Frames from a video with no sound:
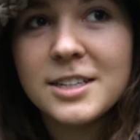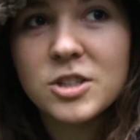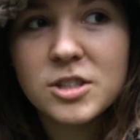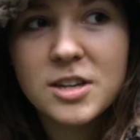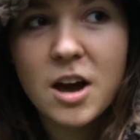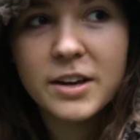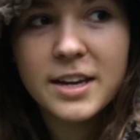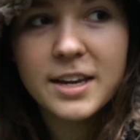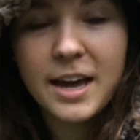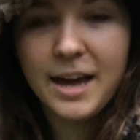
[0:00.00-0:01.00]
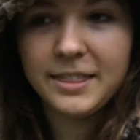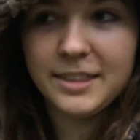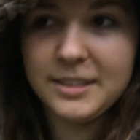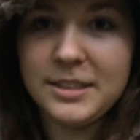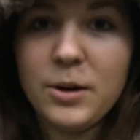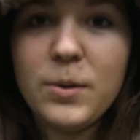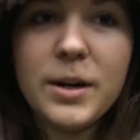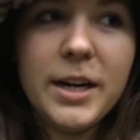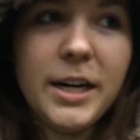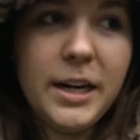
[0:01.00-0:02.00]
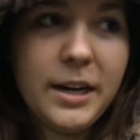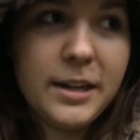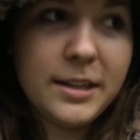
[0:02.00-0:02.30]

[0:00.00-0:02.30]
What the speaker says: just knocking at the door.